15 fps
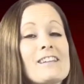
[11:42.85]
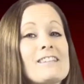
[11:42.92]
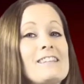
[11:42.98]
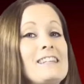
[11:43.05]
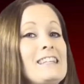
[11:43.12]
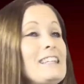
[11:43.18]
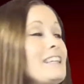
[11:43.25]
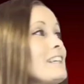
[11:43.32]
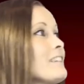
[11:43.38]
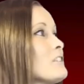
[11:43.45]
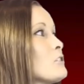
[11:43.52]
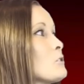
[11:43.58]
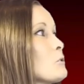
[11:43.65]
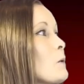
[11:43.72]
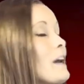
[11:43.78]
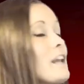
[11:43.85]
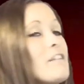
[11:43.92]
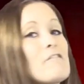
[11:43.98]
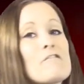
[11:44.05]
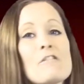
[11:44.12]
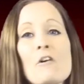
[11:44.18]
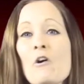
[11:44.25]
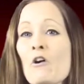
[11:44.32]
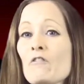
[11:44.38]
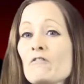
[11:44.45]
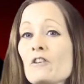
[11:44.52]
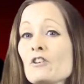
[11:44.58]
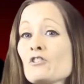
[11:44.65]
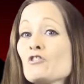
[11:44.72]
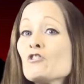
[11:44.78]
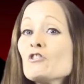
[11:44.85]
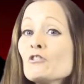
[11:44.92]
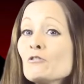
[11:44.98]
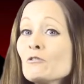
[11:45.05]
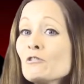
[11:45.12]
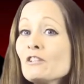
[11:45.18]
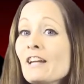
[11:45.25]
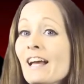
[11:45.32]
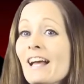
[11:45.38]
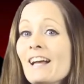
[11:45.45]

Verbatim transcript: the 12th of June.